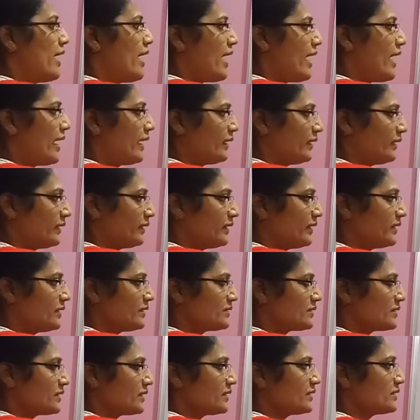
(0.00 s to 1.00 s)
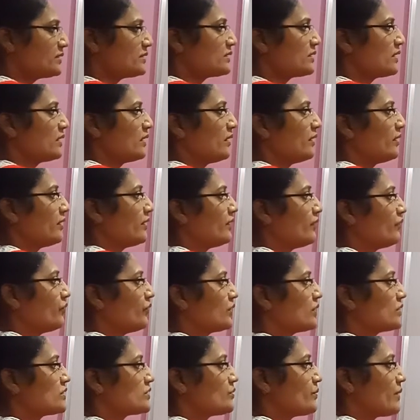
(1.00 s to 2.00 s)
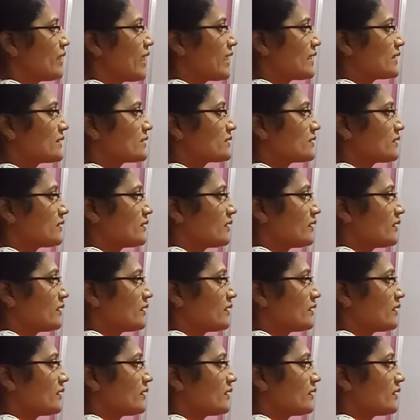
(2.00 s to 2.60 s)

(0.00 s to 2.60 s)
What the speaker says: and this is reverse bias.